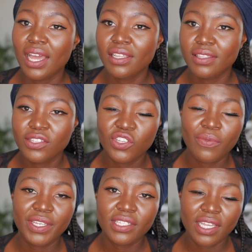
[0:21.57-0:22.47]
early this
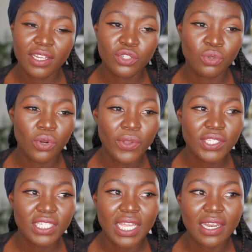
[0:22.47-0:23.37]
year, we decided to
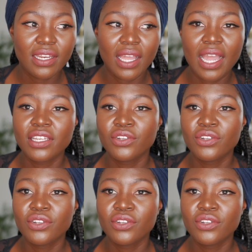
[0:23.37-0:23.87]
close it, and